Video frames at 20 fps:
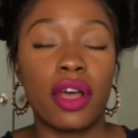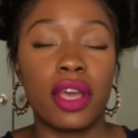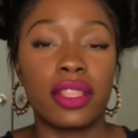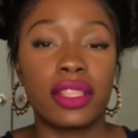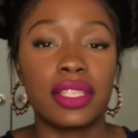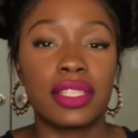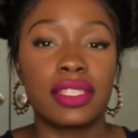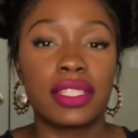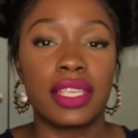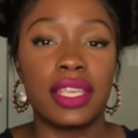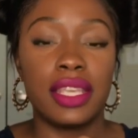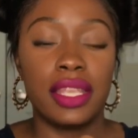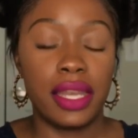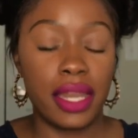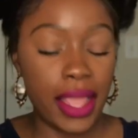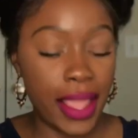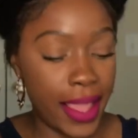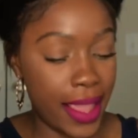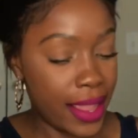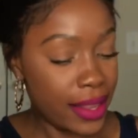on the
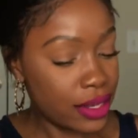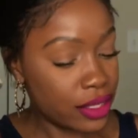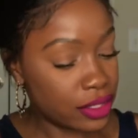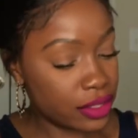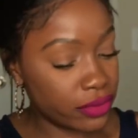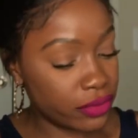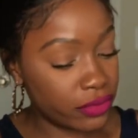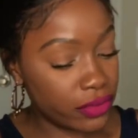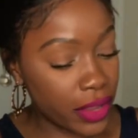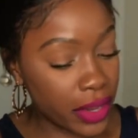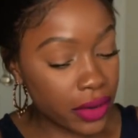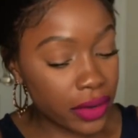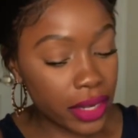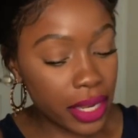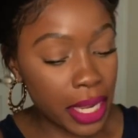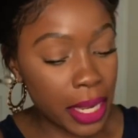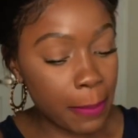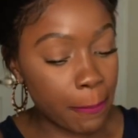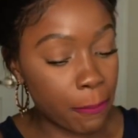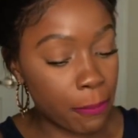skin, and it's
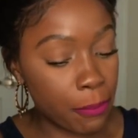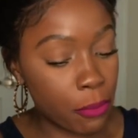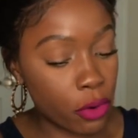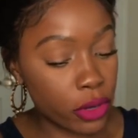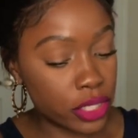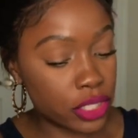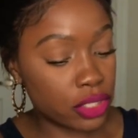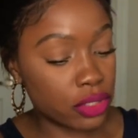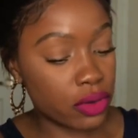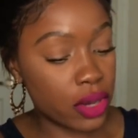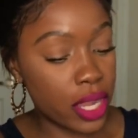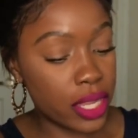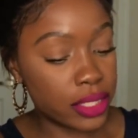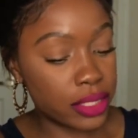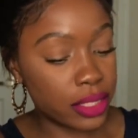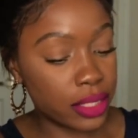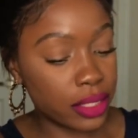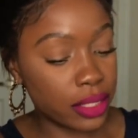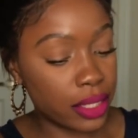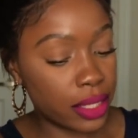very
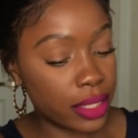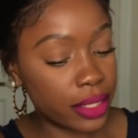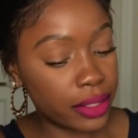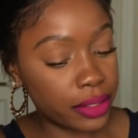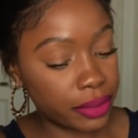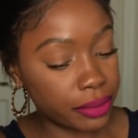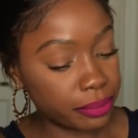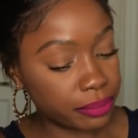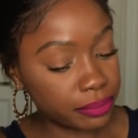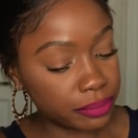moisturizing. Like,